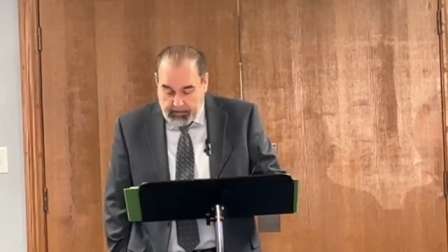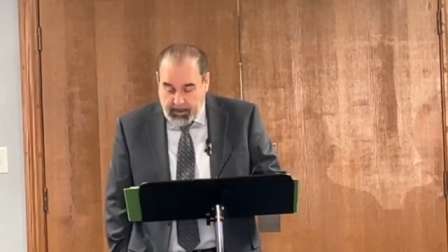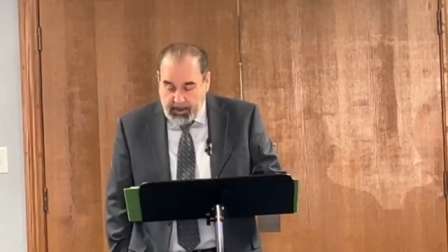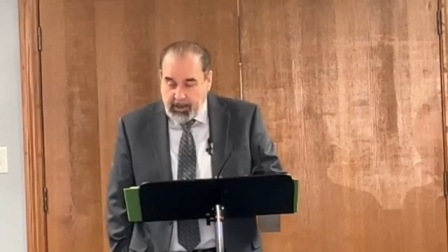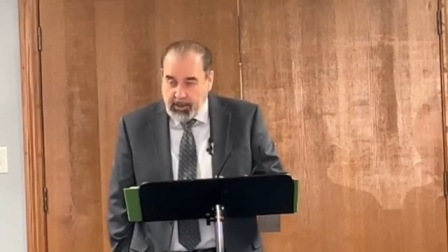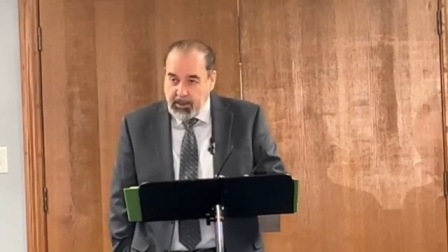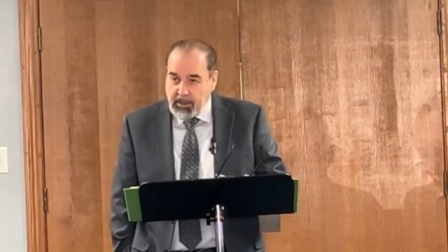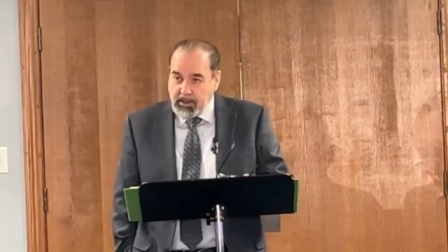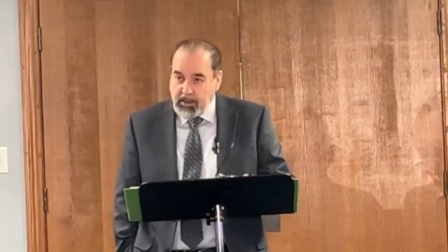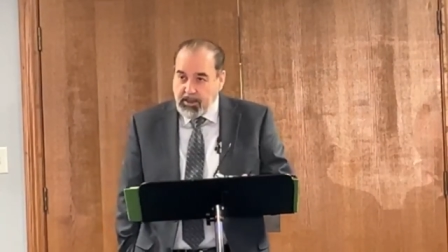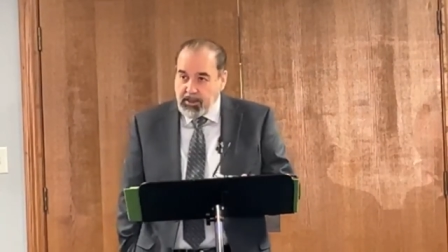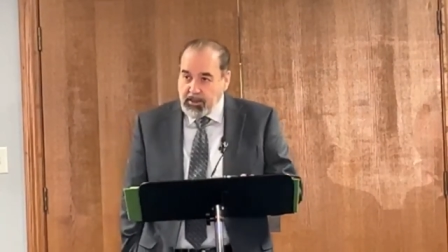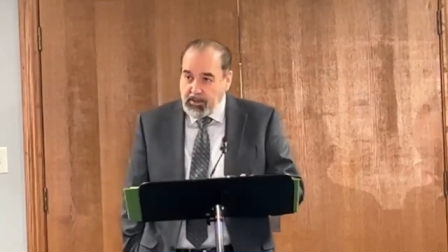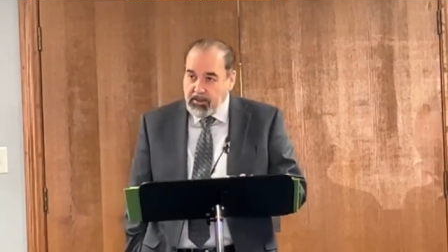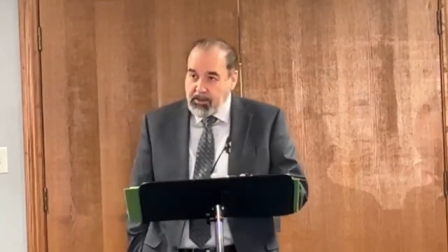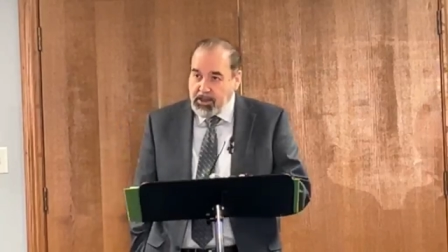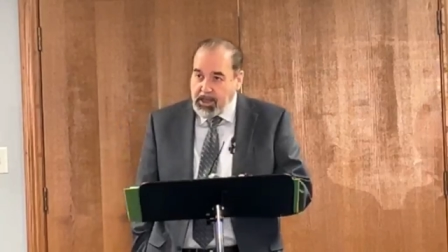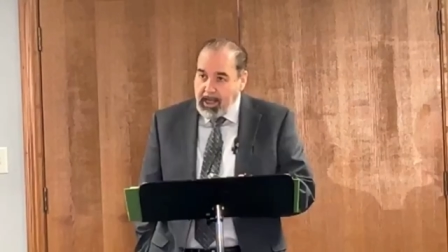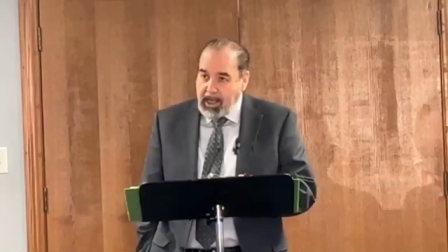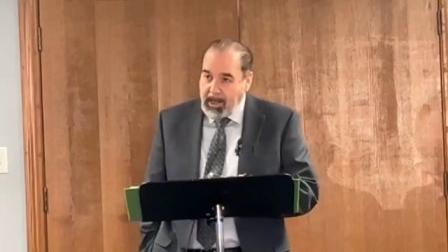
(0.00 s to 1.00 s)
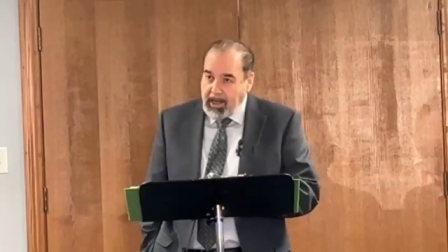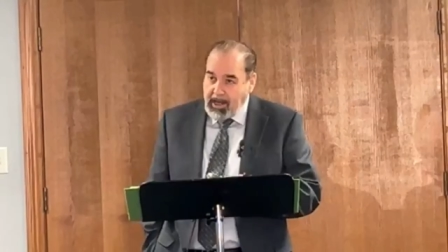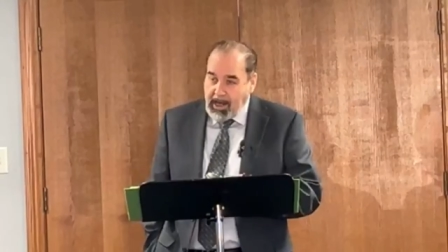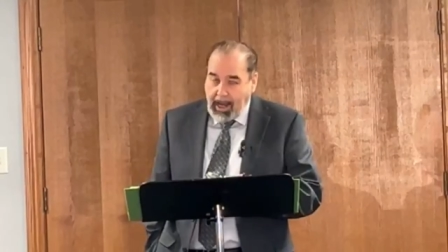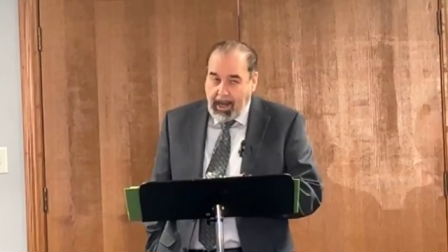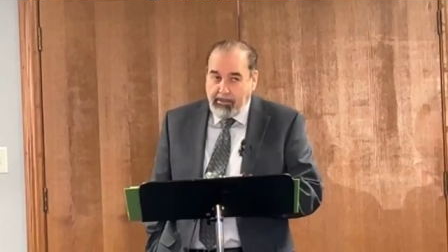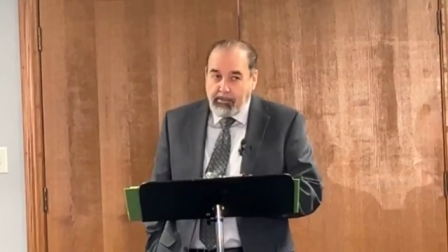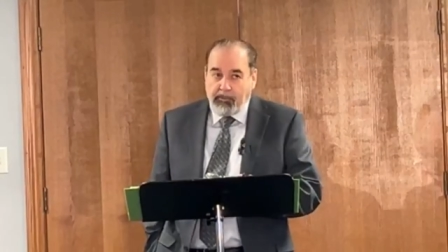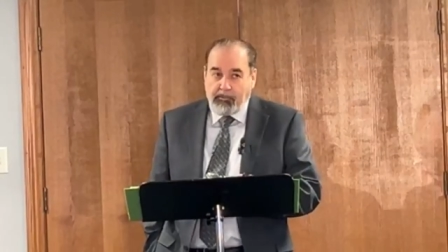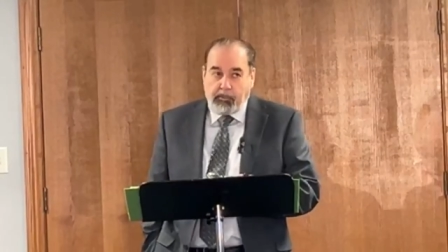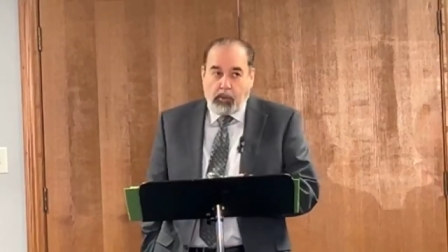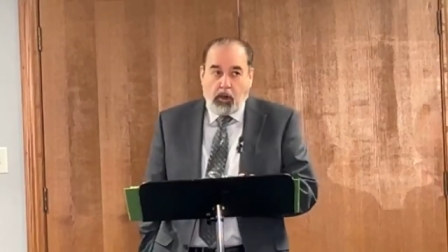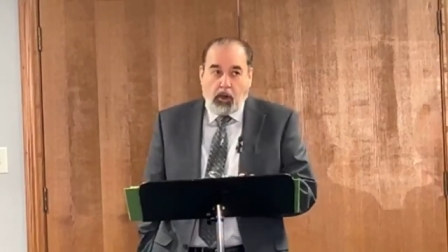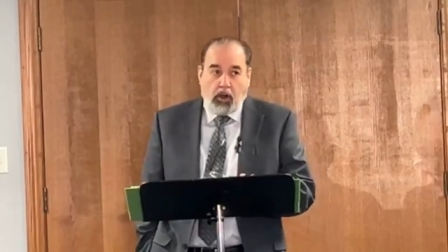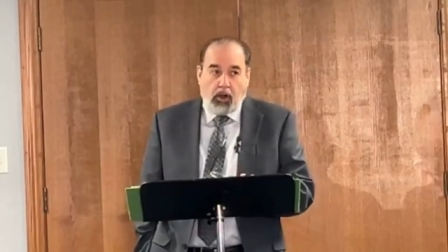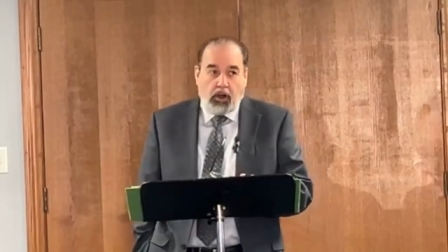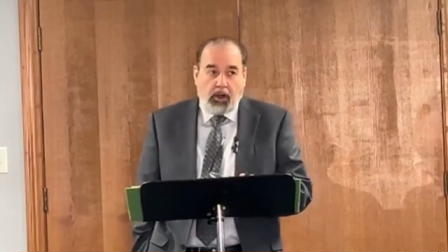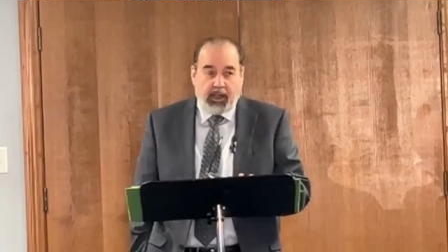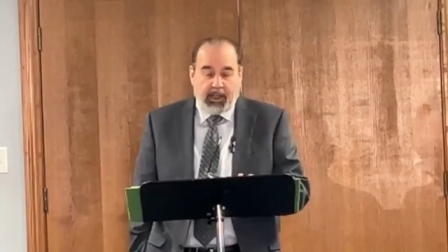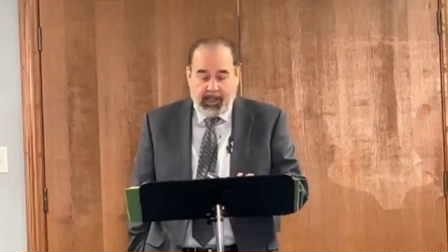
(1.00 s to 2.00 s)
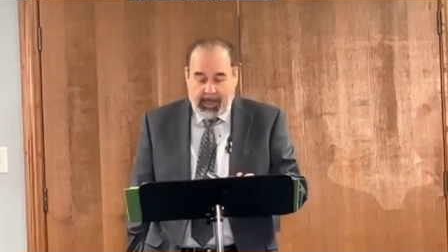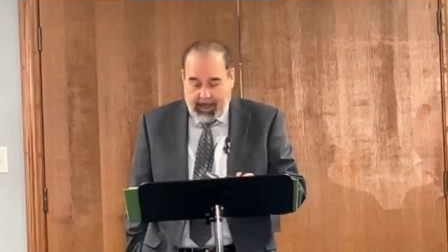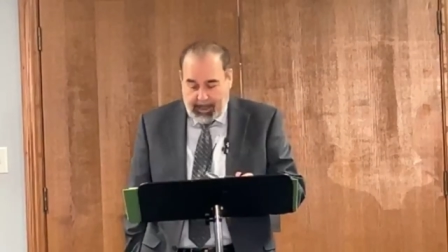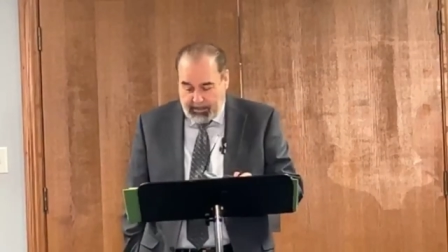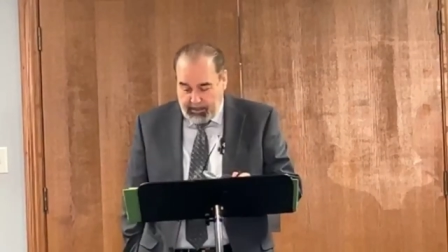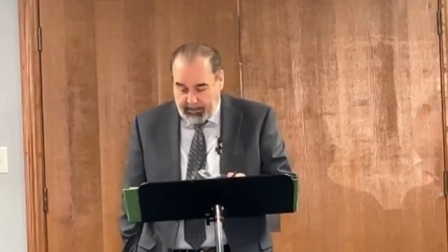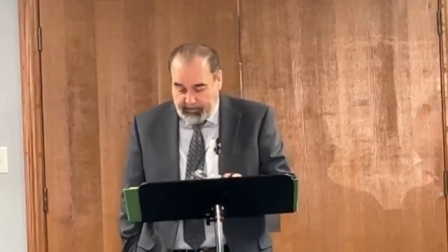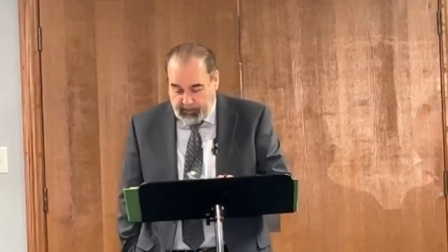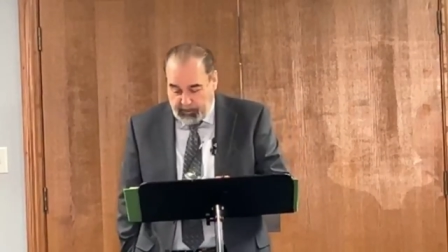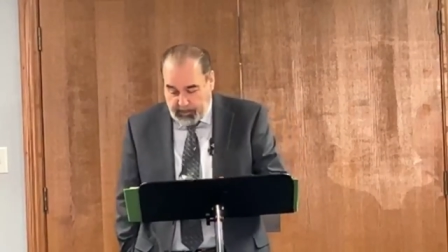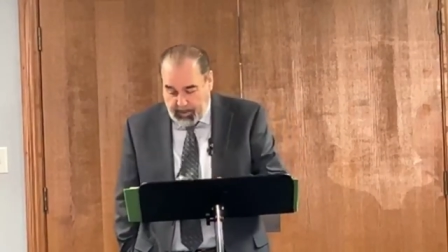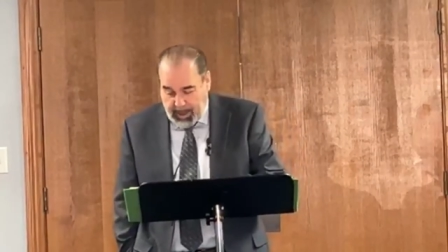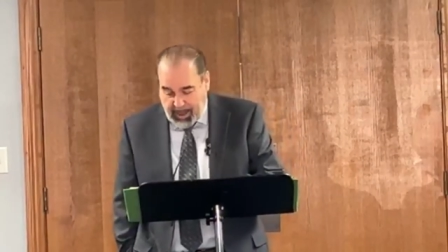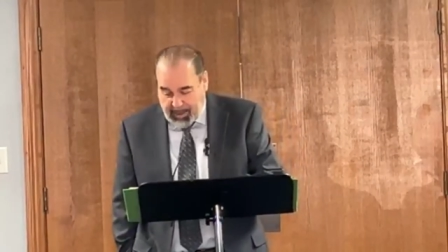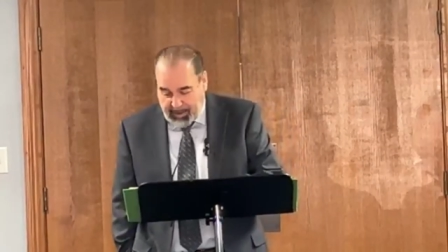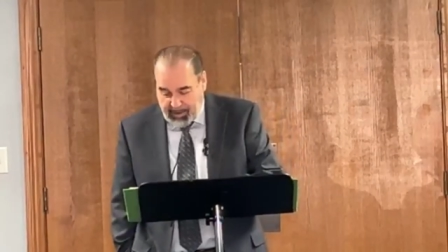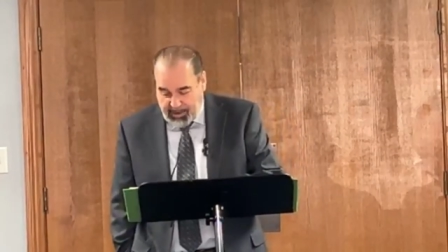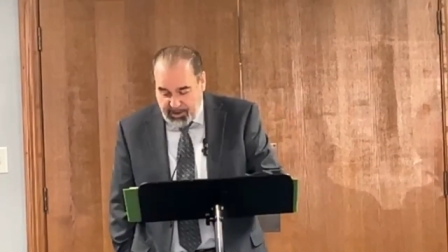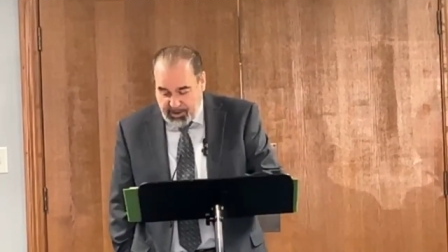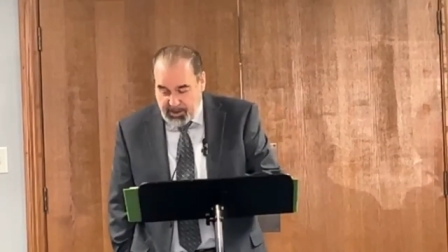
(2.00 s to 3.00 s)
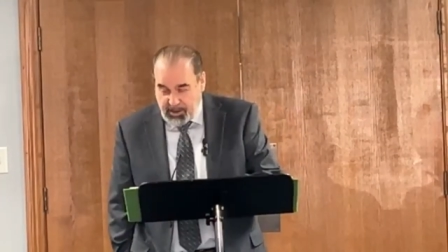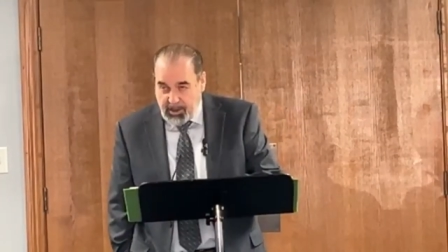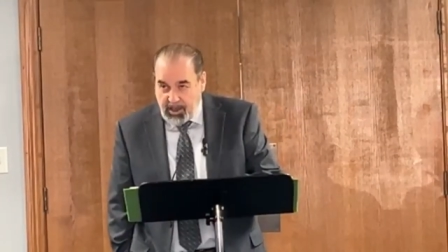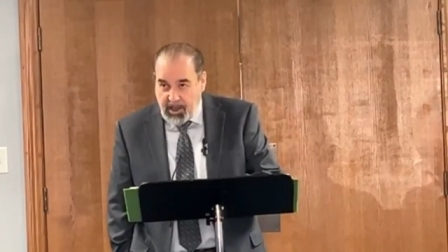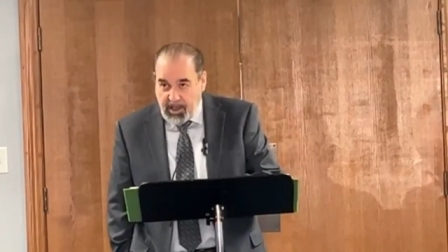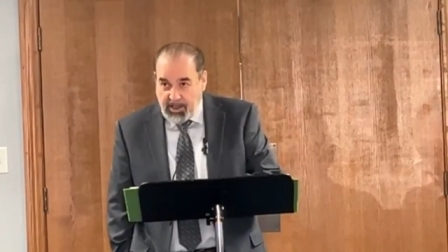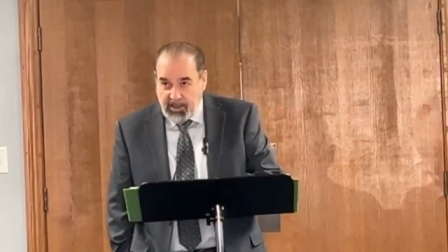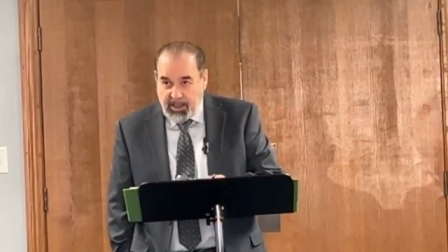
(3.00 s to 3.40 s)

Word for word: because you're saying, I'm of Paul and I'm of Apollos.